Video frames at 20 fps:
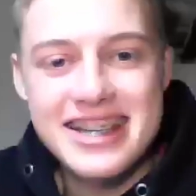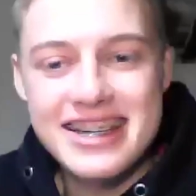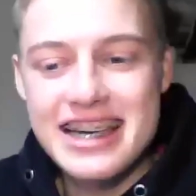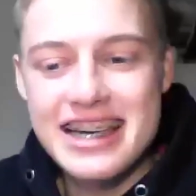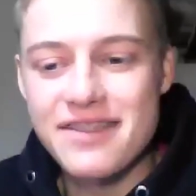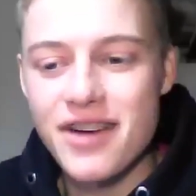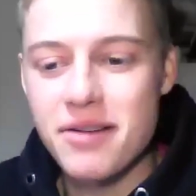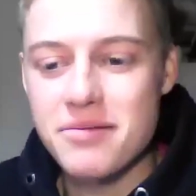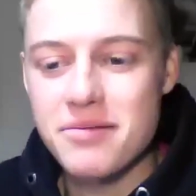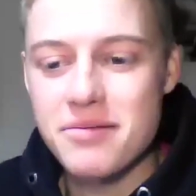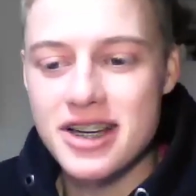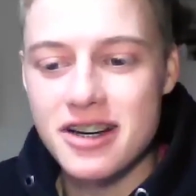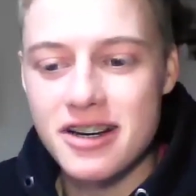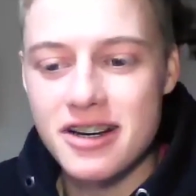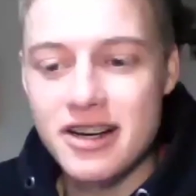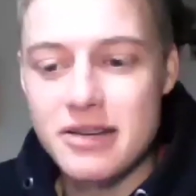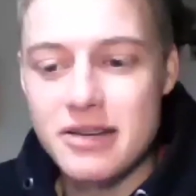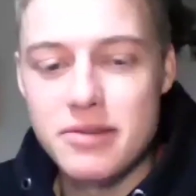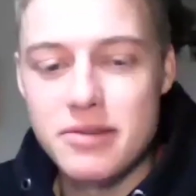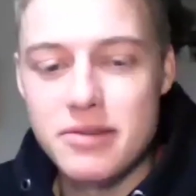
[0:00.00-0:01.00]
did live up to the
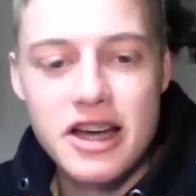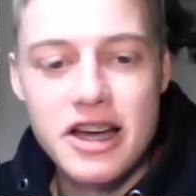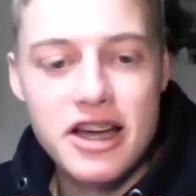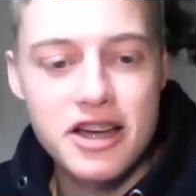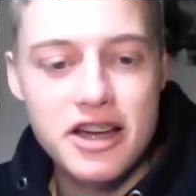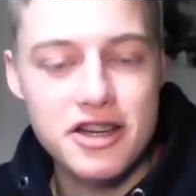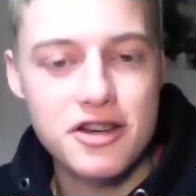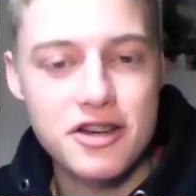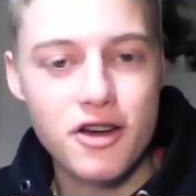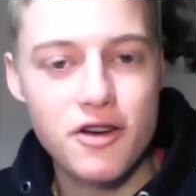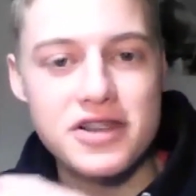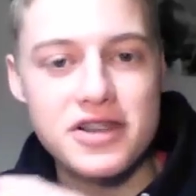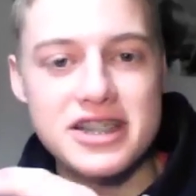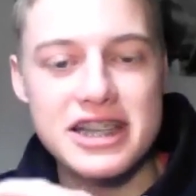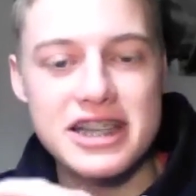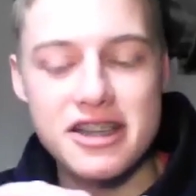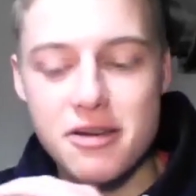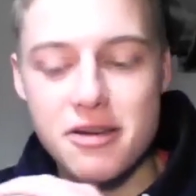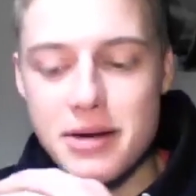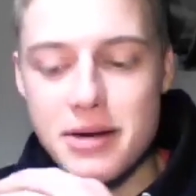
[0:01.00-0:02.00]
hype. And
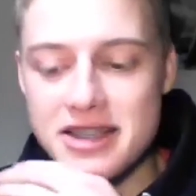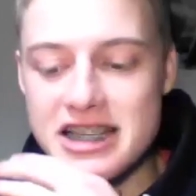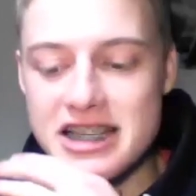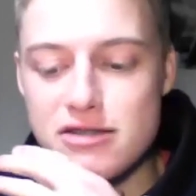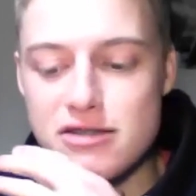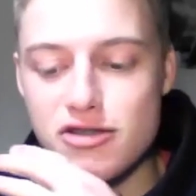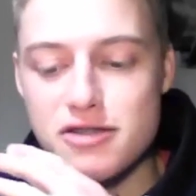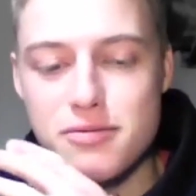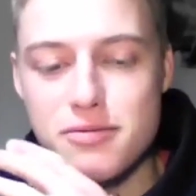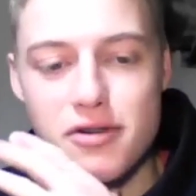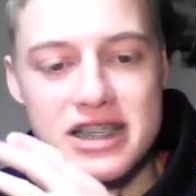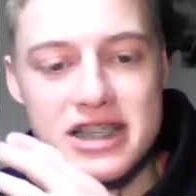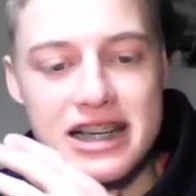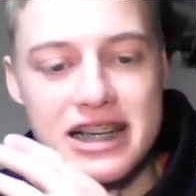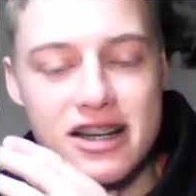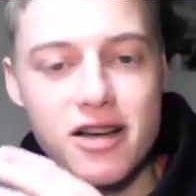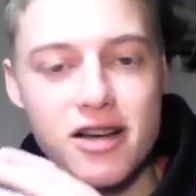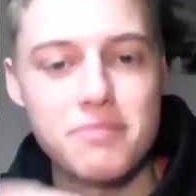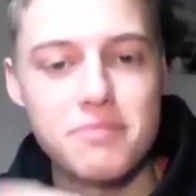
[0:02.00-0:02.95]
obviously, you went to Esports Boxing